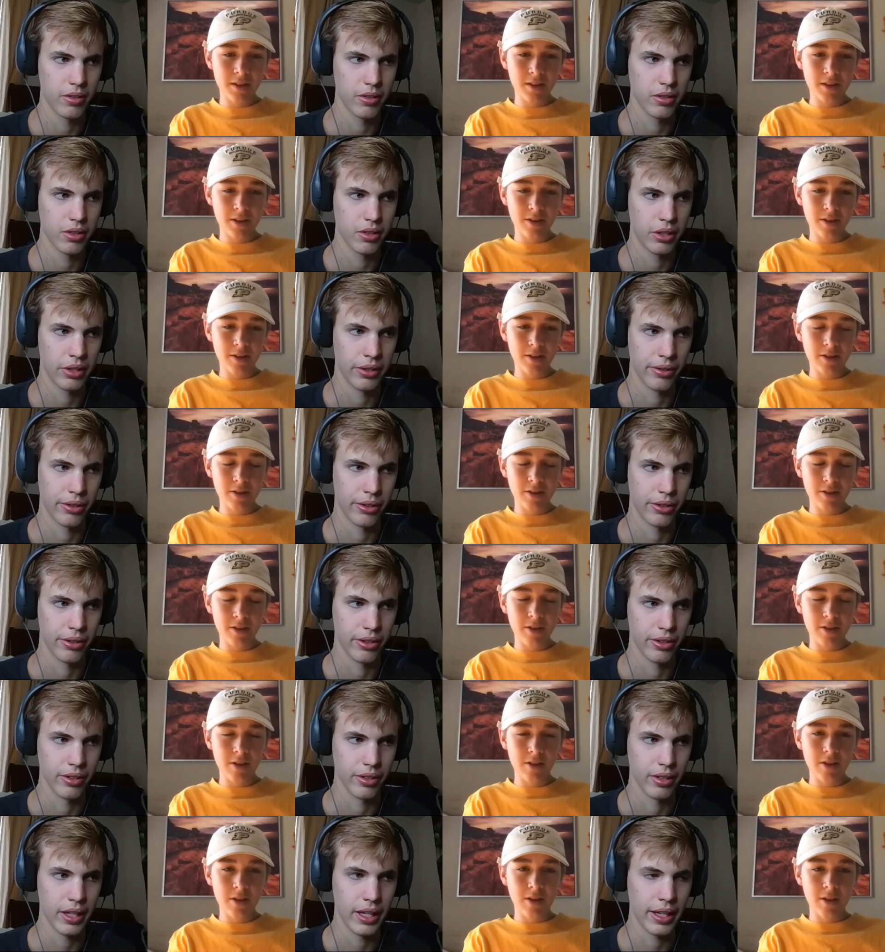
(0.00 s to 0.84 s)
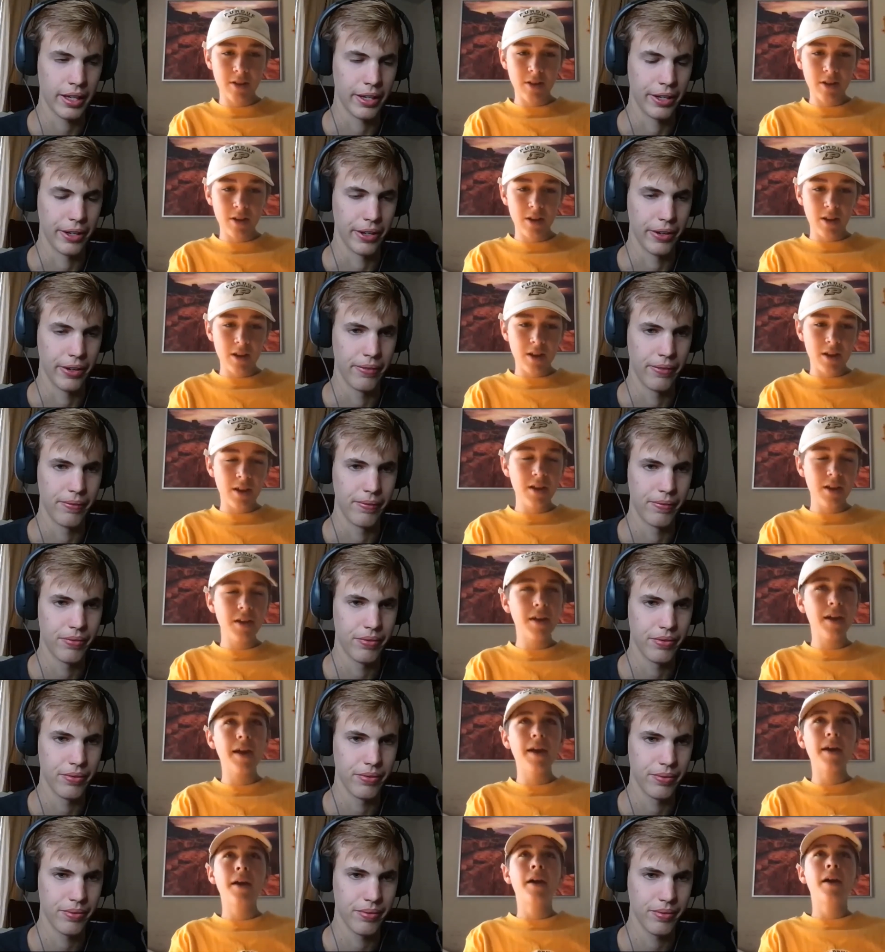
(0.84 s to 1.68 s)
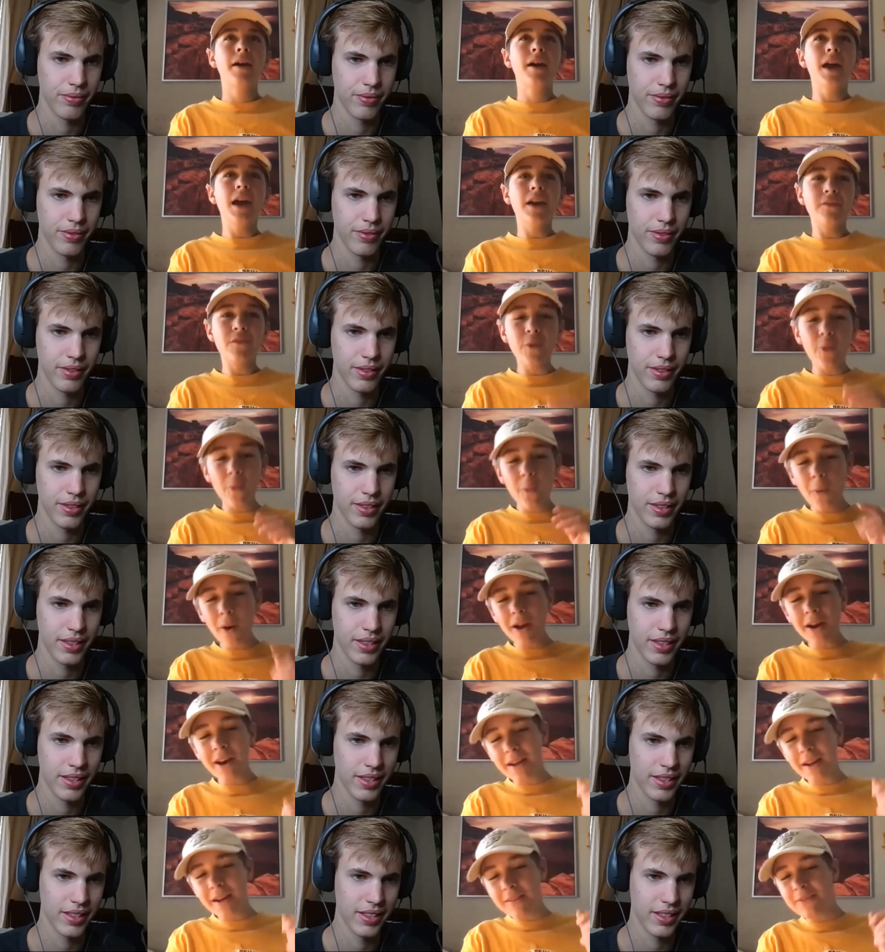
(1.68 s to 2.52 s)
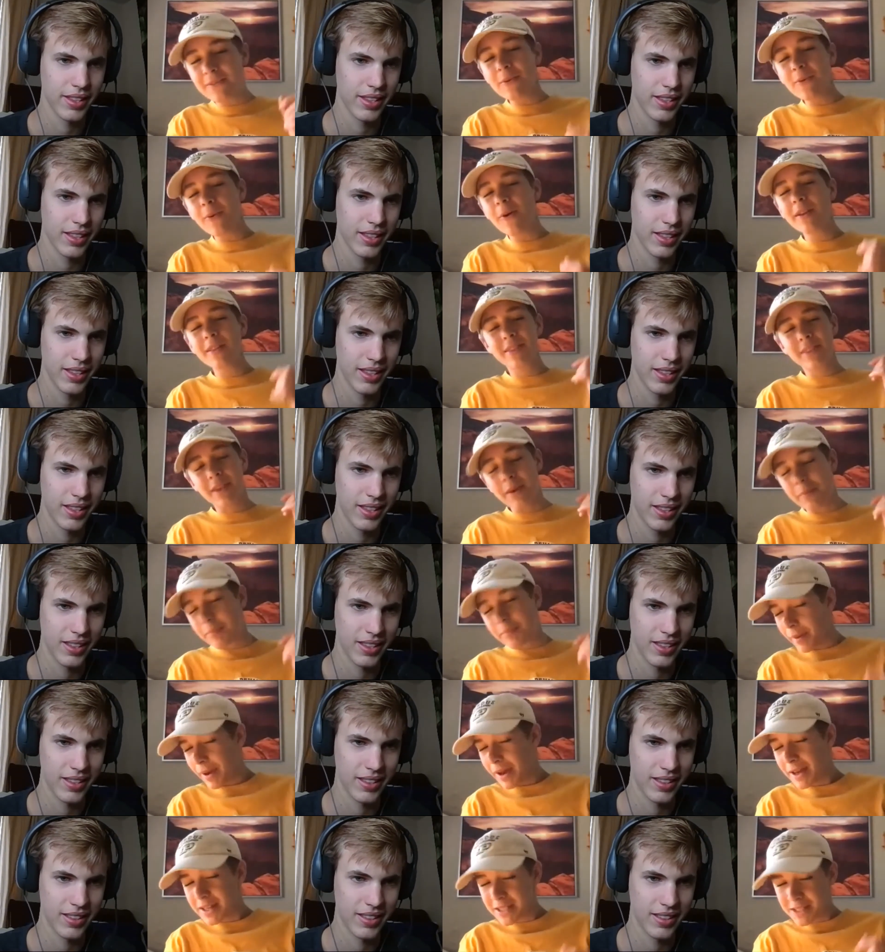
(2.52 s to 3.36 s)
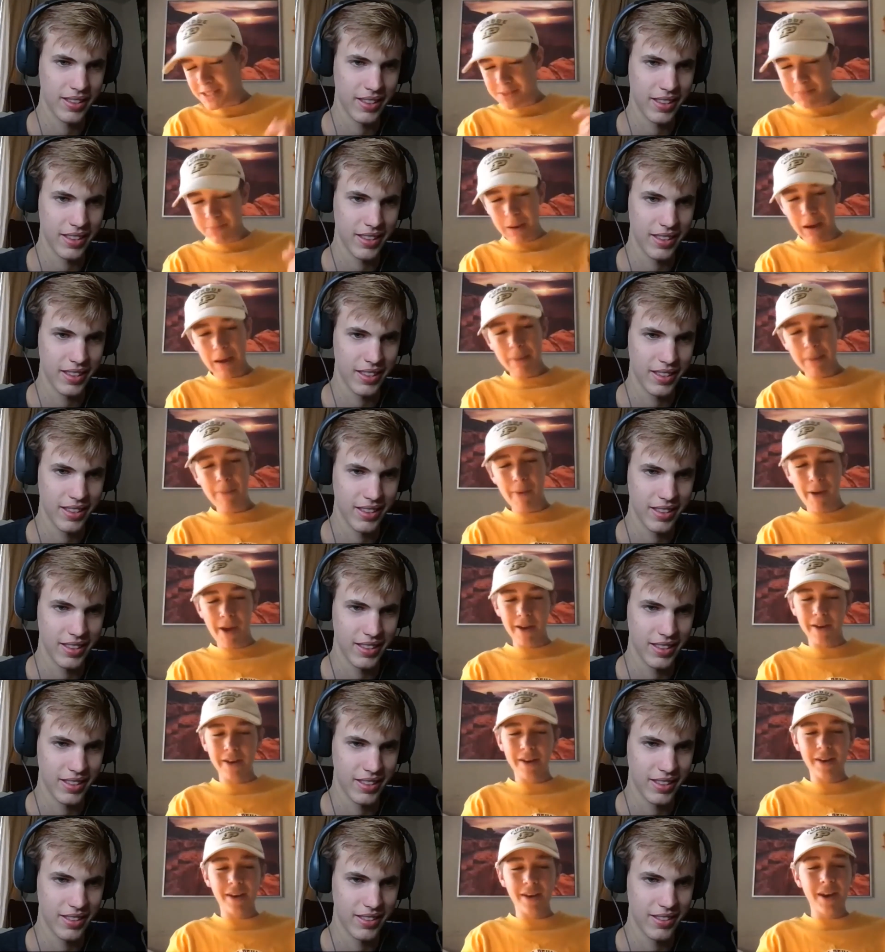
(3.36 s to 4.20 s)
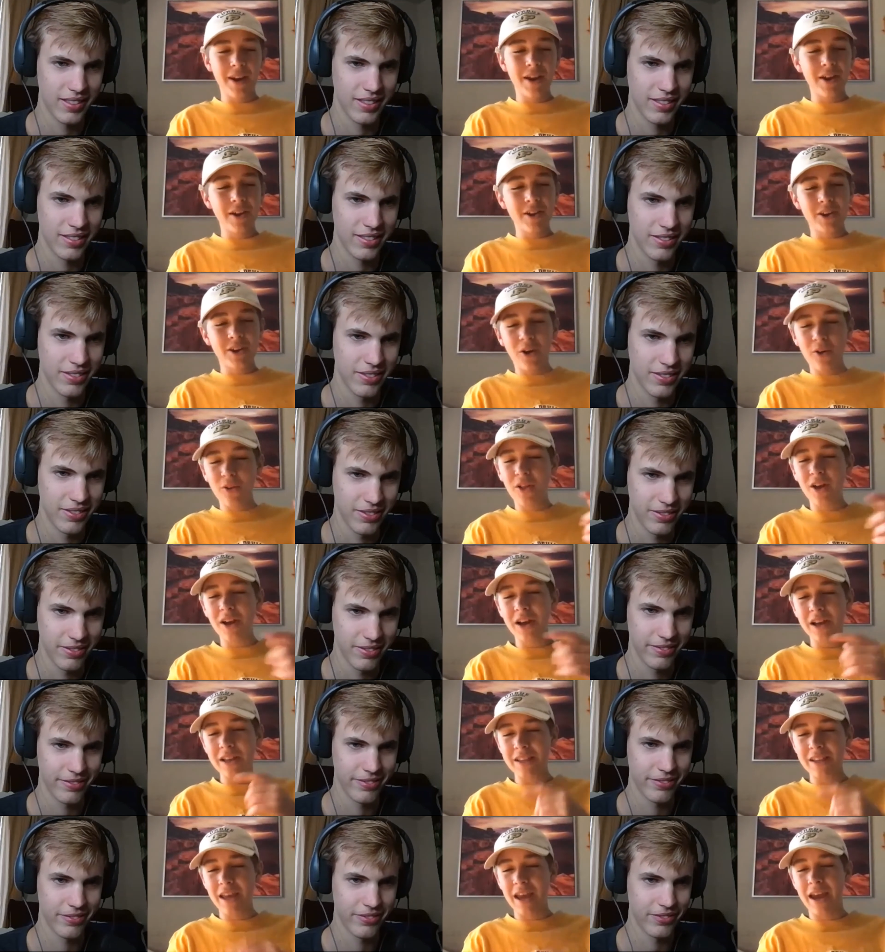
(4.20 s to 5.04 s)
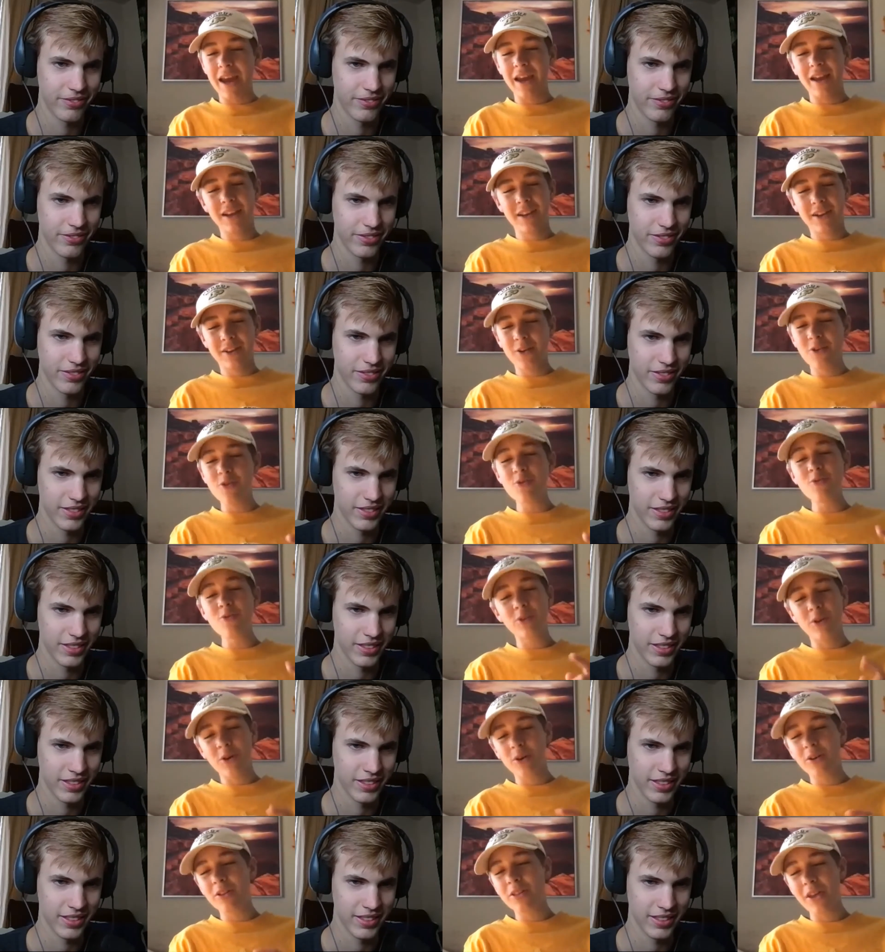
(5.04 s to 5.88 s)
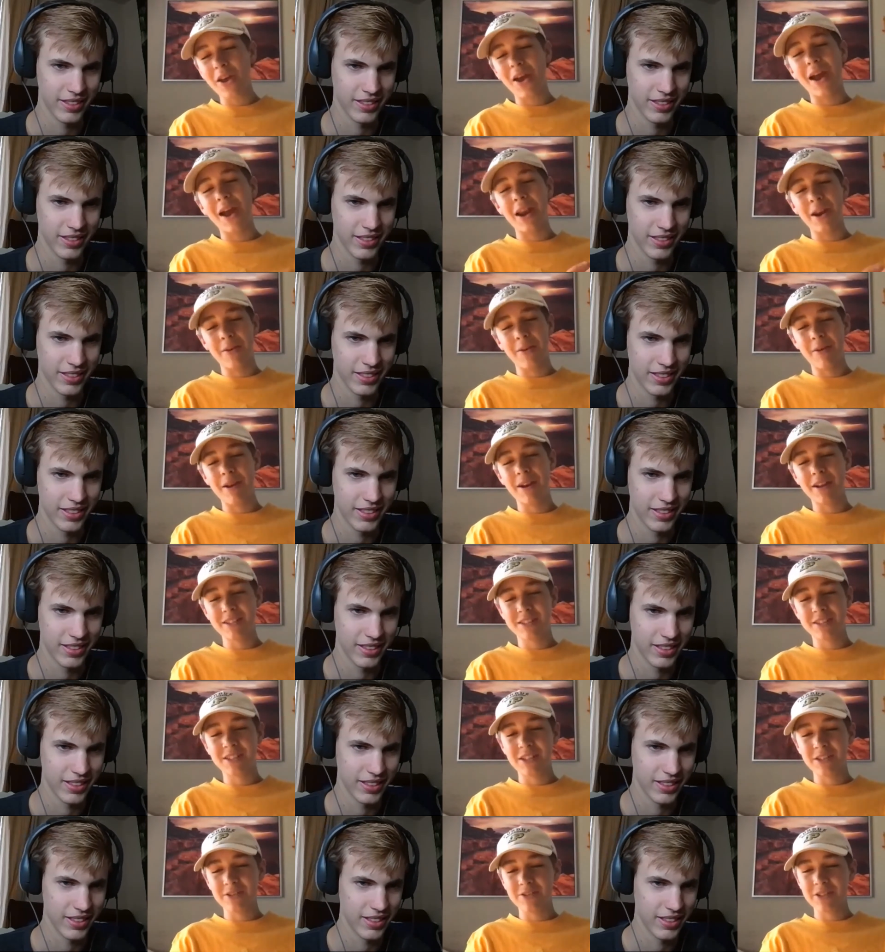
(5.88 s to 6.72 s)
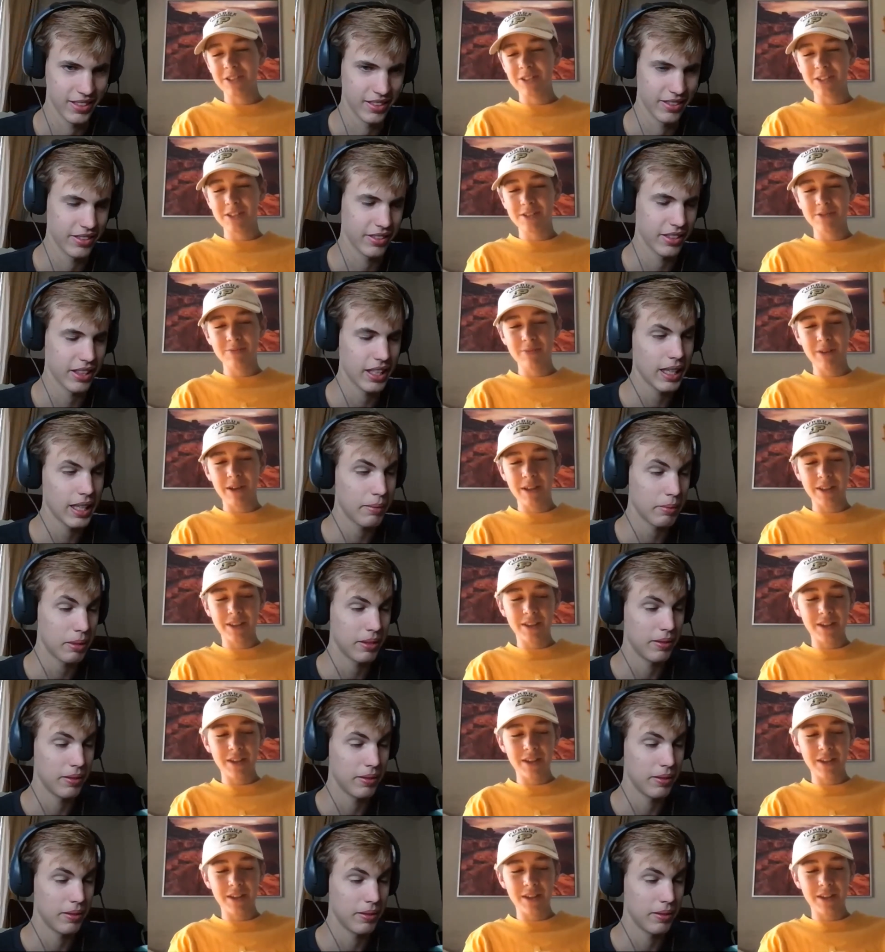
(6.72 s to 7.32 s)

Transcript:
Speaker 1: or I don't know. If
Speaker 2: you want, if, if you want the best Batman, go look at the go go to the animated series with
Speaker 1: I mean,